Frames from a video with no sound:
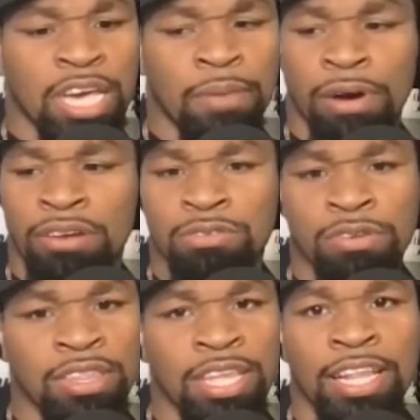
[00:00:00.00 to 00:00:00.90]
personal or
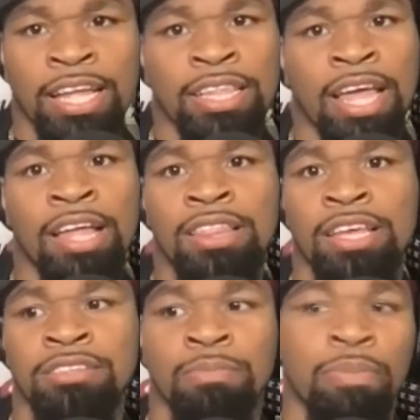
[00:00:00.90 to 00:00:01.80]
anything like that. I
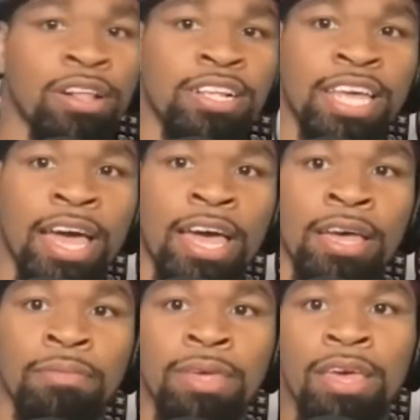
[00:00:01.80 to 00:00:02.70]
think it's a part of the
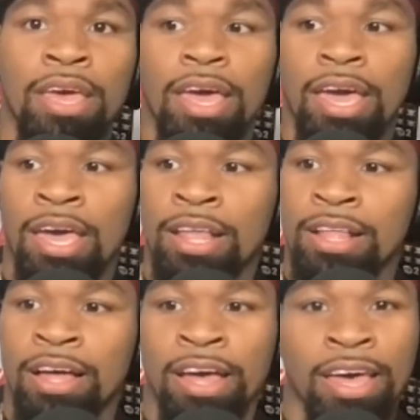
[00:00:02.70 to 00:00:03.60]
game. Yeah.
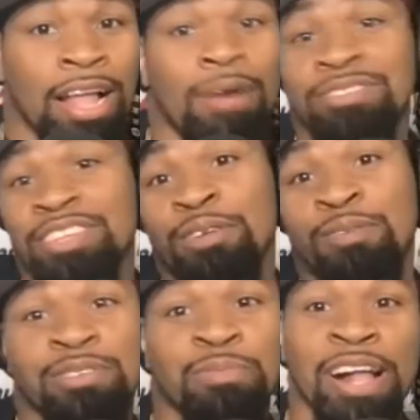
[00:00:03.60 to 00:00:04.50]
And I was there
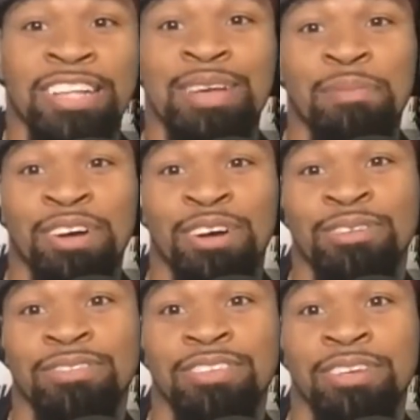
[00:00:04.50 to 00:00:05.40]
once upon a time
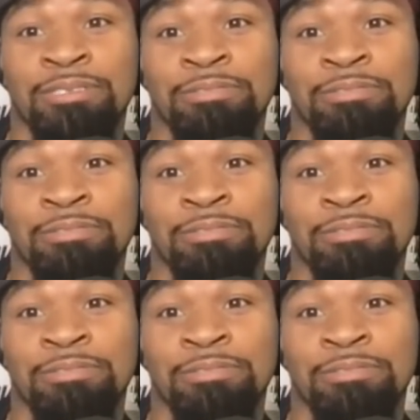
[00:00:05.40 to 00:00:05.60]
ago. So,